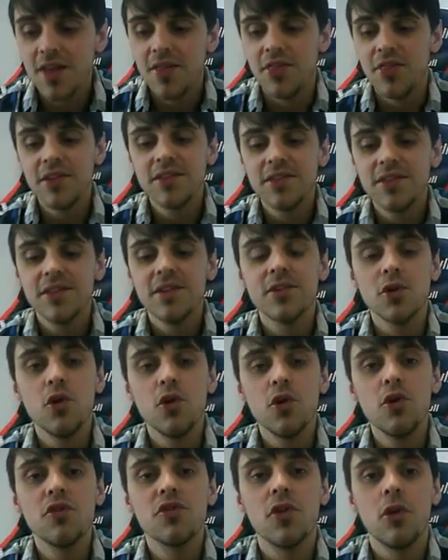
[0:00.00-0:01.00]
This is
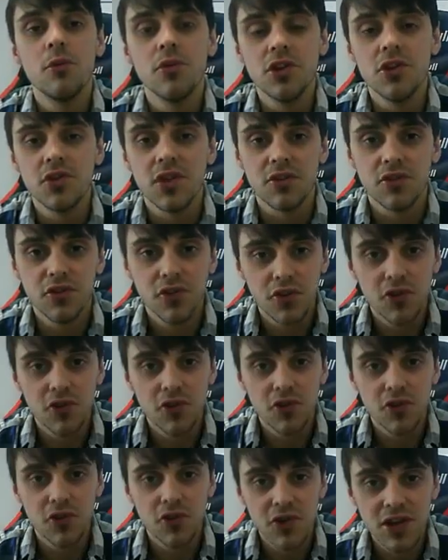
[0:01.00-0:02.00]
all from using
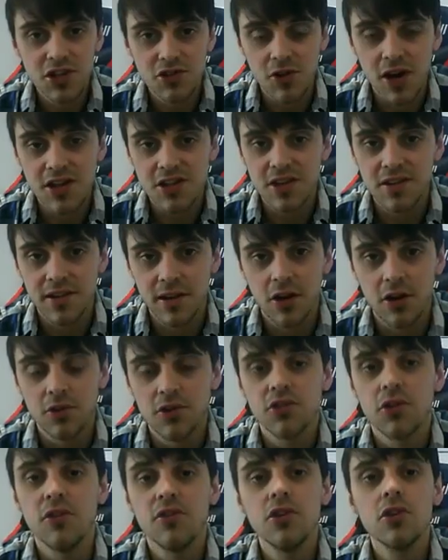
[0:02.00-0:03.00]
free strategies
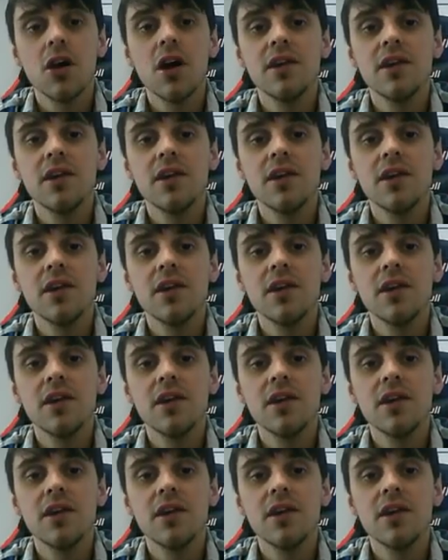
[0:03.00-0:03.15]
alone.